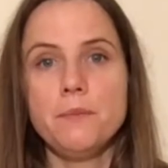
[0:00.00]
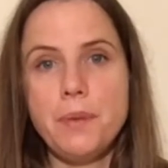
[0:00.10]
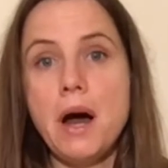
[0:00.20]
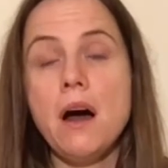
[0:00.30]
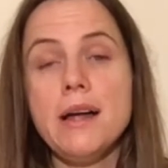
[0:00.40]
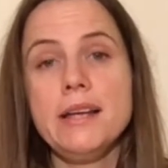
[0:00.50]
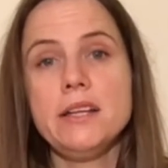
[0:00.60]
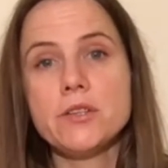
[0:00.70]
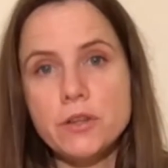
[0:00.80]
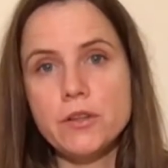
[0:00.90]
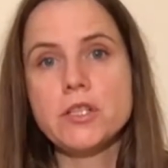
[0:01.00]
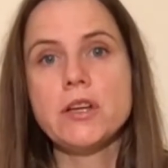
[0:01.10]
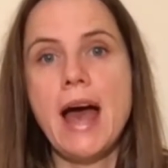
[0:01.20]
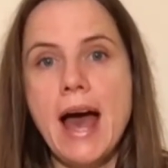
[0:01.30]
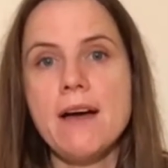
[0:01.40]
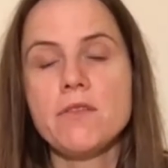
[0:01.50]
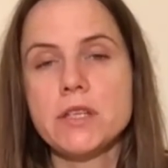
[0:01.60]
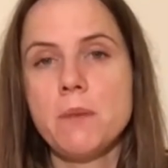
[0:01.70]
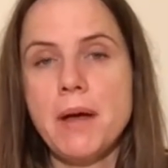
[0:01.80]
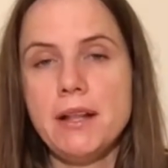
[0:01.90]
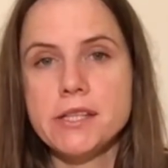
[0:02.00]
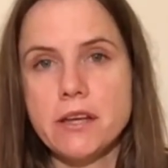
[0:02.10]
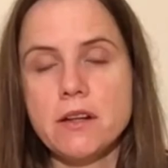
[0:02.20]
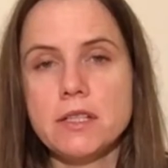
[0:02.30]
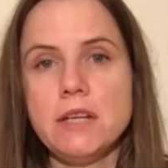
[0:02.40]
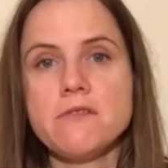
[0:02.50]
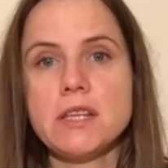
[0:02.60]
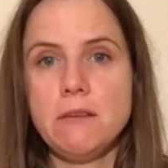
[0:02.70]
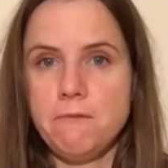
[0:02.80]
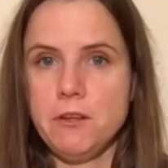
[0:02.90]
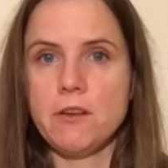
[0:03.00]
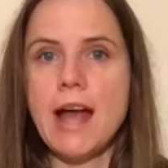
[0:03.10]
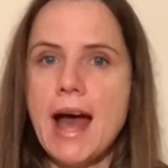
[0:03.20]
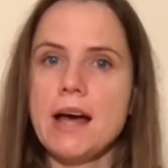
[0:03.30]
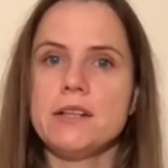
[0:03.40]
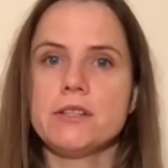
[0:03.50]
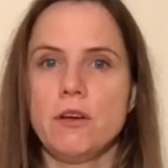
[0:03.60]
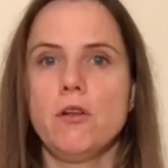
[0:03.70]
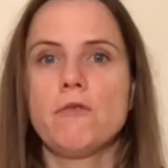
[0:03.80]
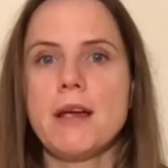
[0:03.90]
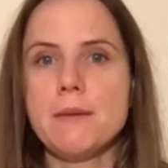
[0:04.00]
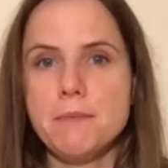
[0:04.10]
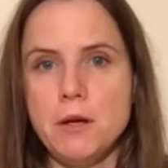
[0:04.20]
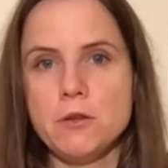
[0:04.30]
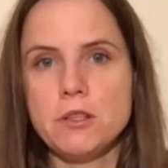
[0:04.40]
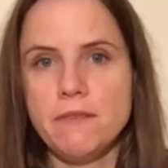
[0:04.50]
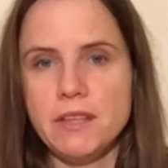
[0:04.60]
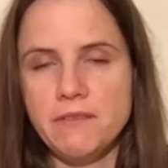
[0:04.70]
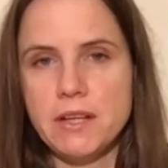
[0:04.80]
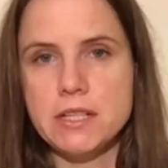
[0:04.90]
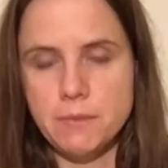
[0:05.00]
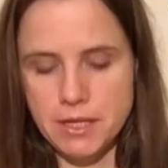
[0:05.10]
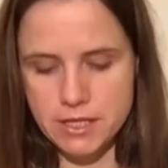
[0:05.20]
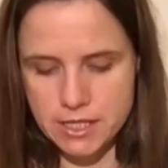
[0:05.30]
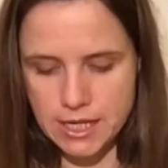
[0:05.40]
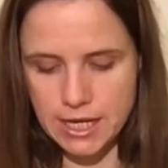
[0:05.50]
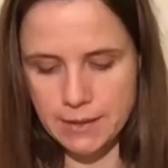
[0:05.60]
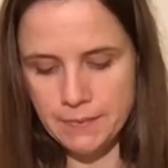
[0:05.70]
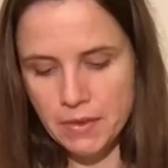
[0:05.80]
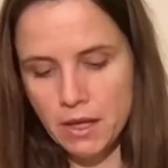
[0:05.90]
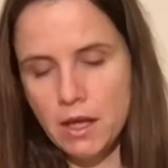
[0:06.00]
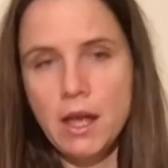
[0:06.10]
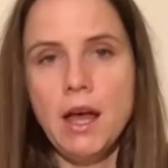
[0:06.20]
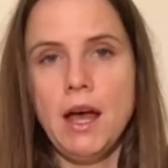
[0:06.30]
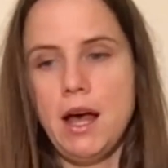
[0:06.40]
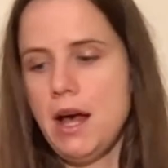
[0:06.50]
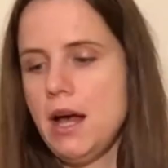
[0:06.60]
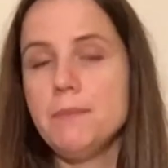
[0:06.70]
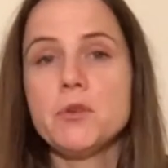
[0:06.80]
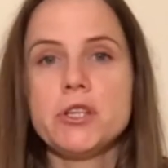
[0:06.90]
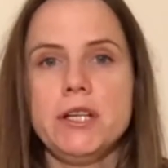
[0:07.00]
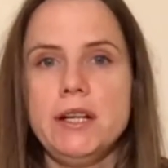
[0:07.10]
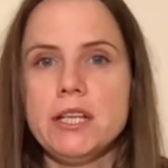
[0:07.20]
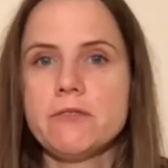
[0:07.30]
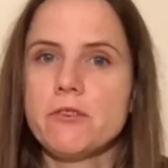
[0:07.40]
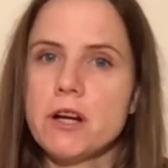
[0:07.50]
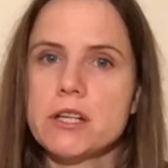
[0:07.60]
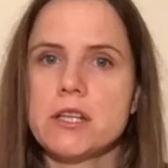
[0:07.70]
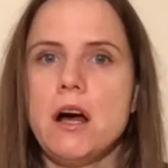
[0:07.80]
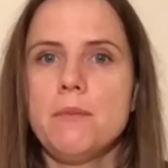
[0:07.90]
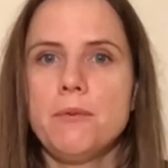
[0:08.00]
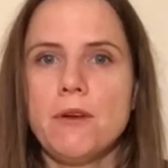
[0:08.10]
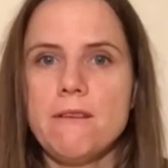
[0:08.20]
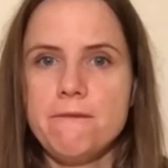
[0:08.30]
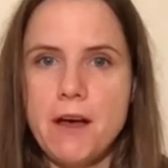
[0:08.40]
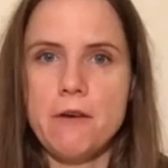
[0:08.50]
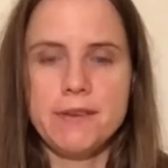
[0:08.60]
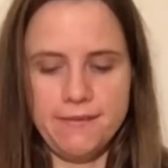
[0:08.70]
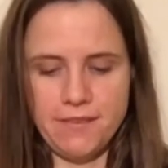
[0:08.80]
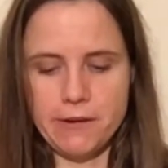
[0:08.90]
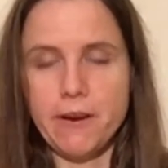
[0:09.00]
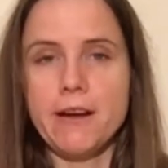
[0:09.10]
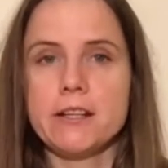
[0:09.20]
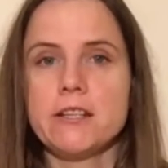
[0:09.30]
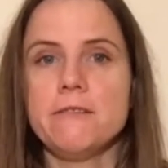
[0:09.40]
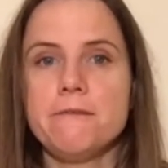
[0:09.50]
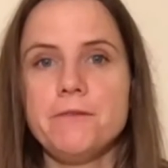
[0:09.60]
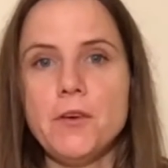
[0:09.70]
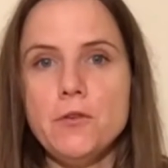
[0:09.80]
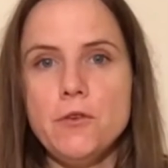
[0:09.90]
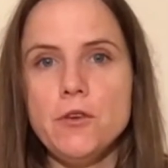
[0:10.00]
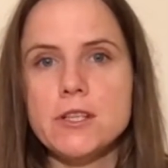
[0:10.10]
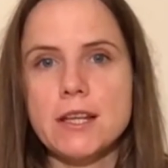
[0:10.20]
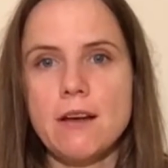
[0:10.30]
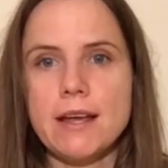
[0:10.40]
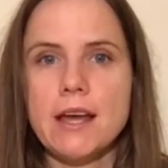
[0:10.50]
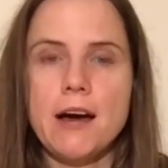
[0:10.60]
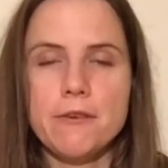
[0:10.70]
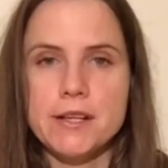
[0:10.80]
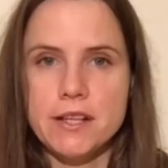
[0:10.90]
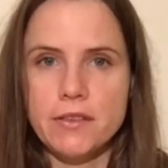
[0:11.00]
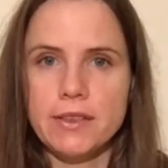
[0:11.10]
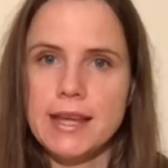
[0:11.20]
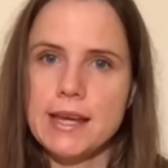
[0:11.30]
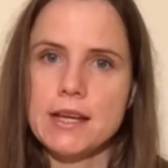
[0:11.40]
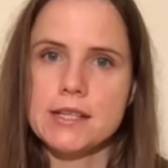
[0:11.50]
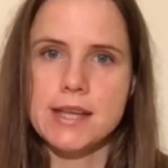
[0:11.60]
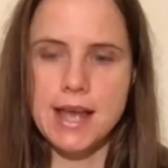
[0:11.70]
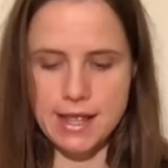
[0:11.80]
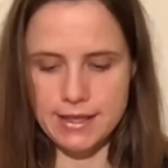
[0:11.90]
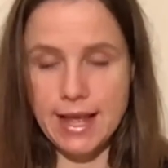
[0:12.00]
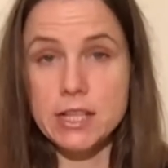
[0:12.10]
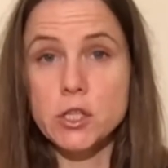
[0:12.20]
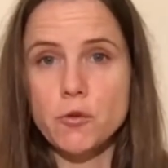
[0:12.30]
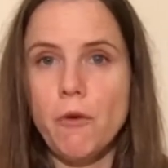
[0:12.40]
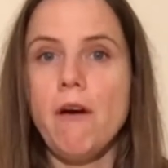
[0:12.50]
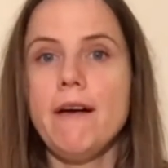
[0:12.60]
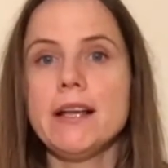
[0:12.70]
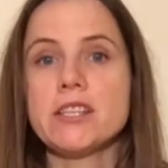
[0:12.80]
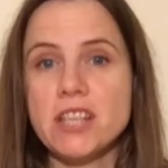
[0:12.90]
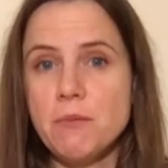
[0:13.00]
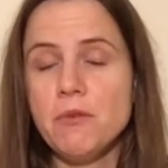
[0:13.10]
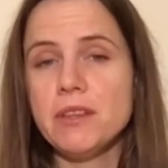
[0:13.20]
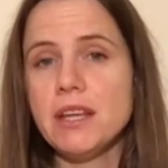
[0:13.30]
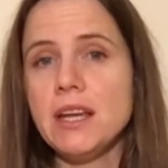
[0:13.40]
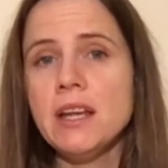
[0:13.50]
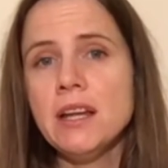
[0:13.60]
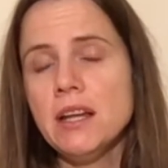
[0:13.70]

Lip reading: But it is good to have some alternatives if you can tolerate most of the vitamin C. Chilies, for example, are found in a variety of foods like curries and things, and that's why some of the